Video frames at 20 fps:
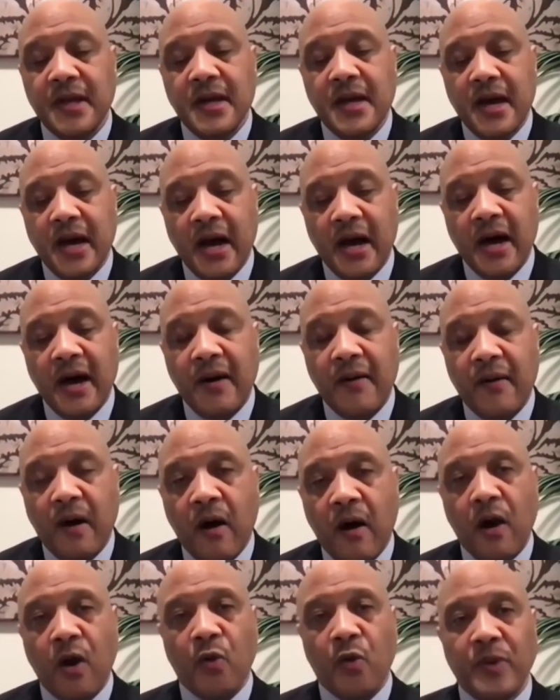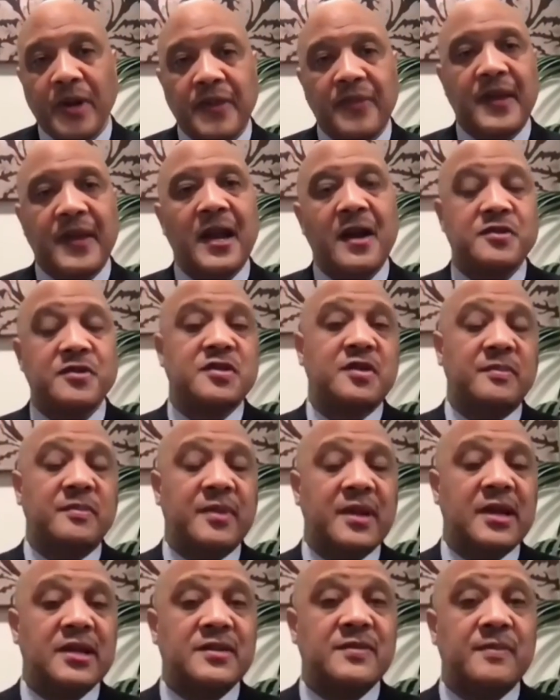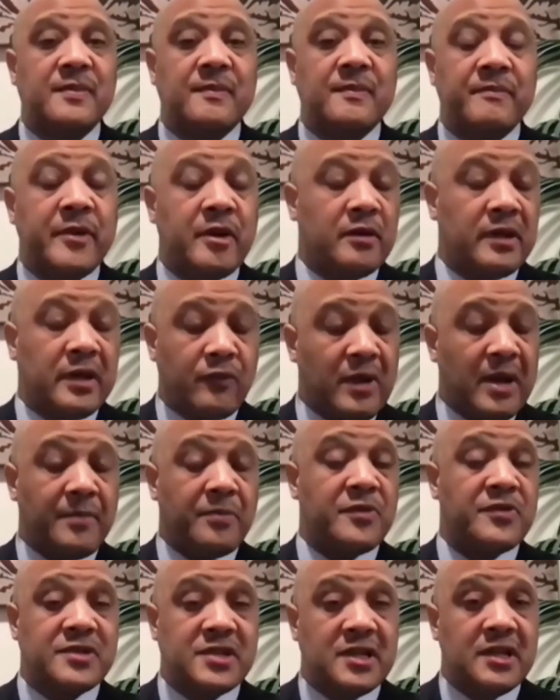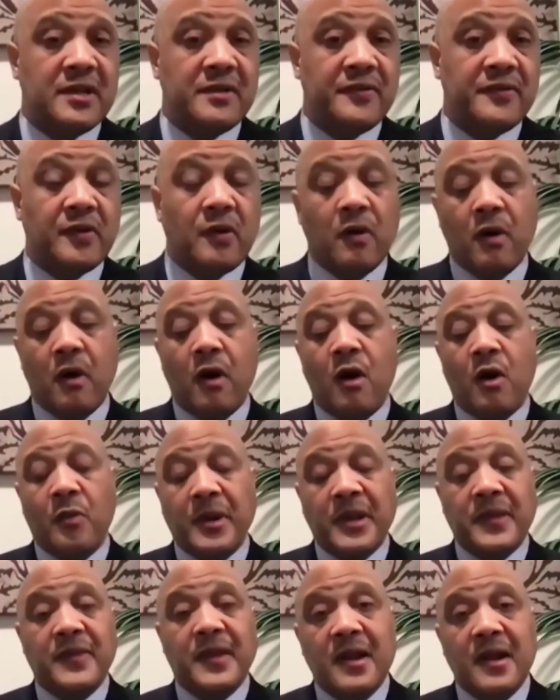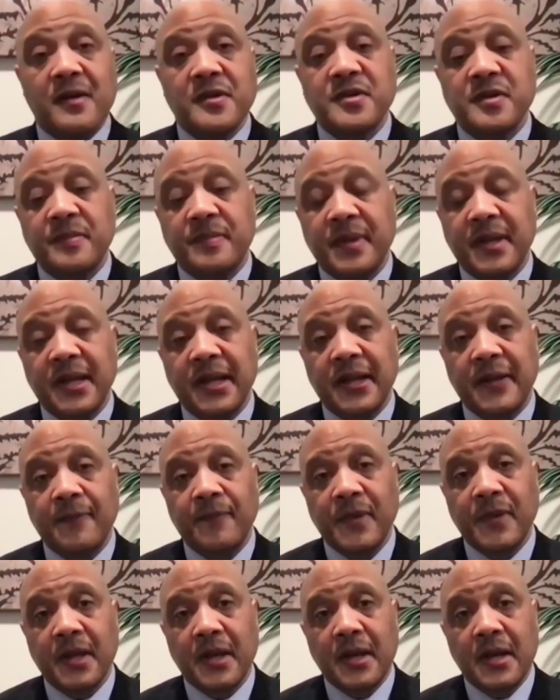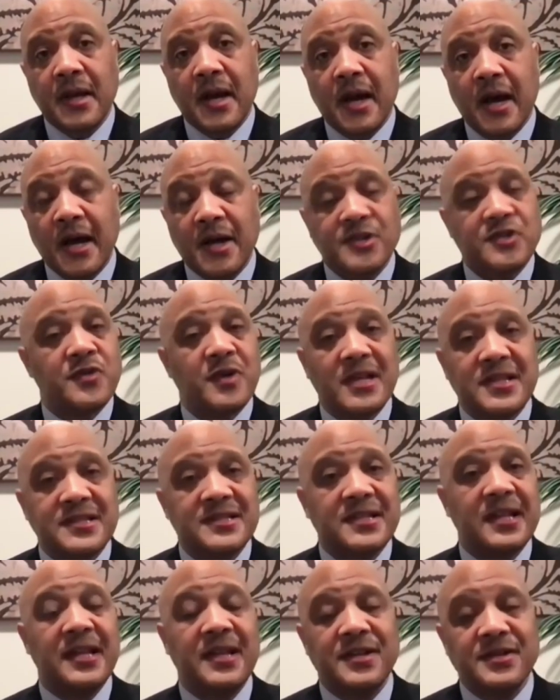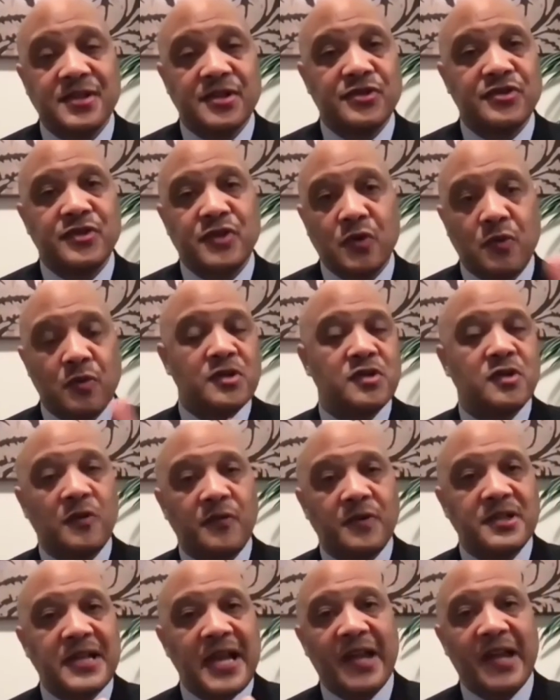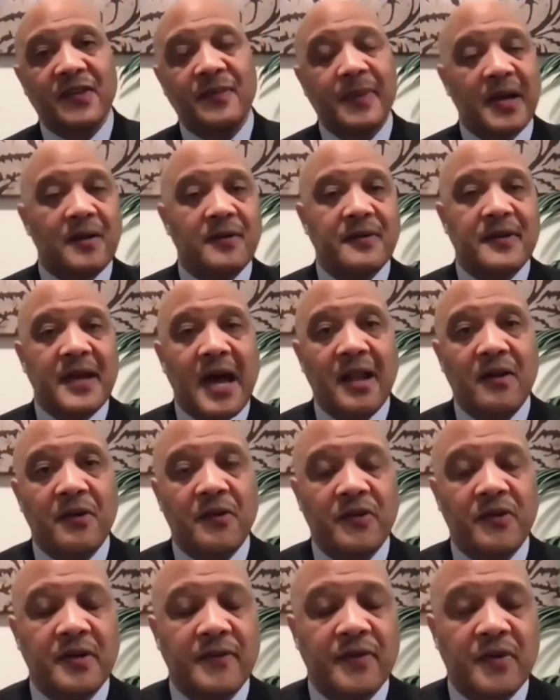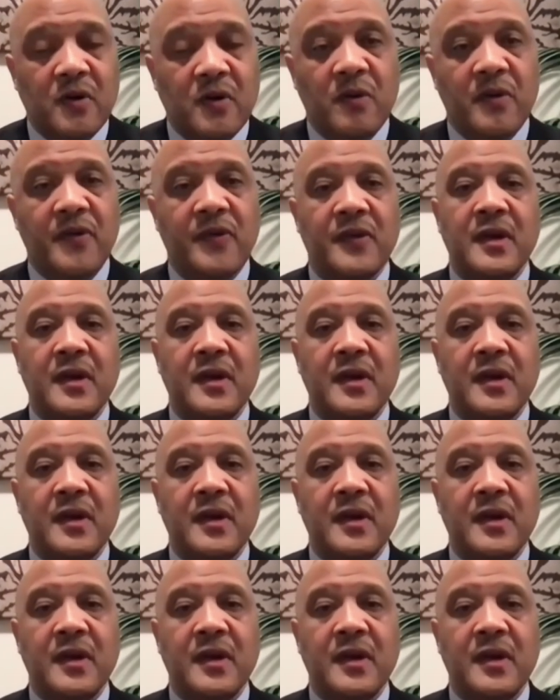are we there to be merely representatives, or are we there to be trustees and stewards over taxpayer dollars? And of course,